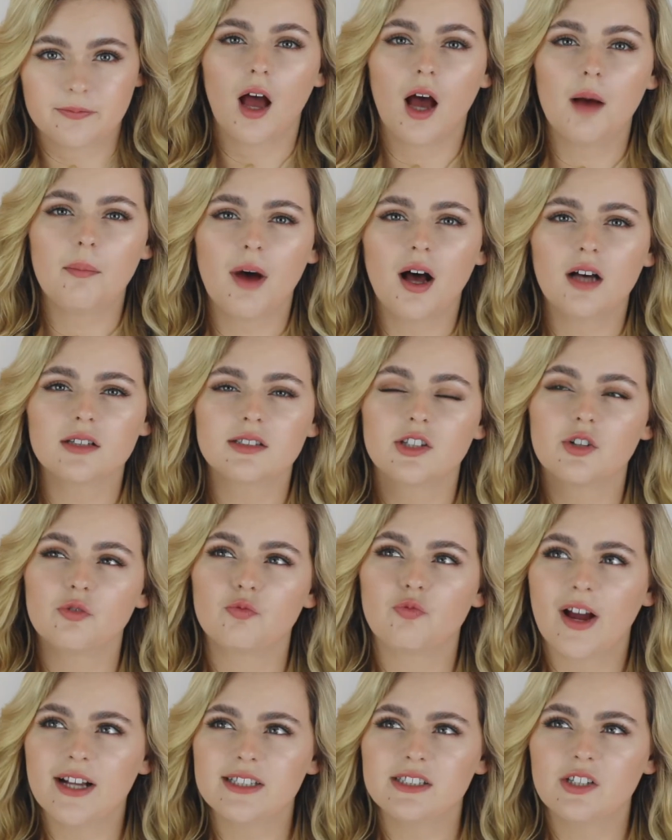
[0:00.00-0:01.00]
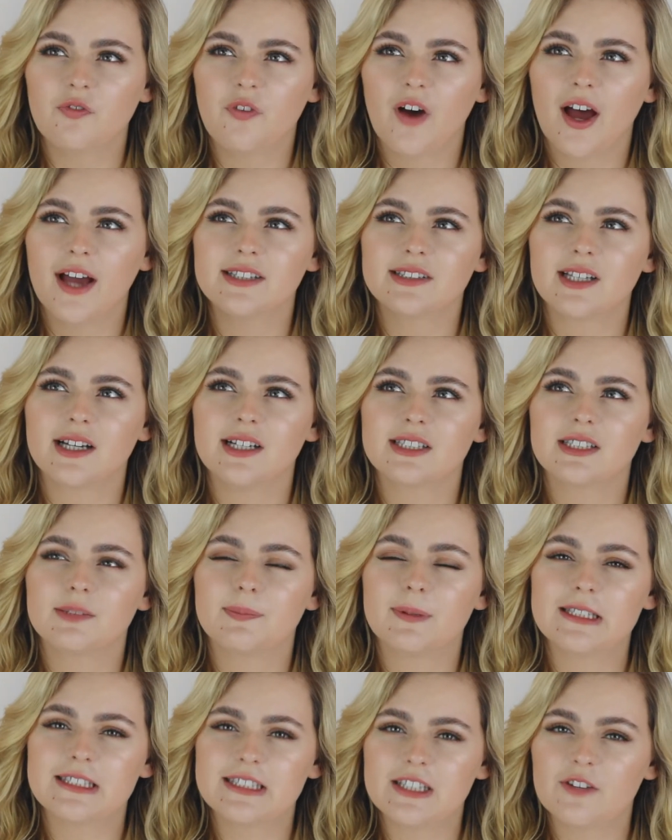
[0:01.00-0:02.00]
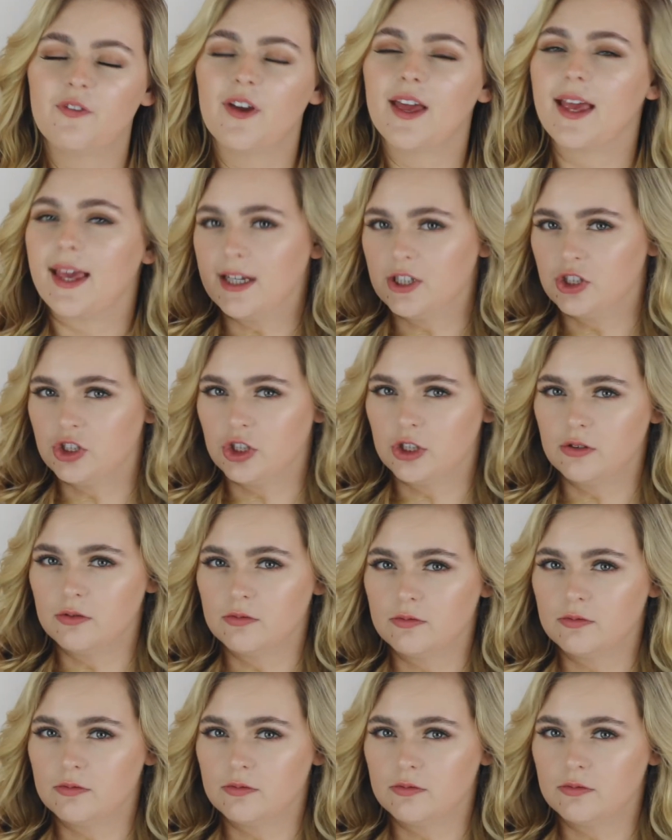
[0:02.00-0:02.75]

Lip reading: A mask that rectifies a specific issue.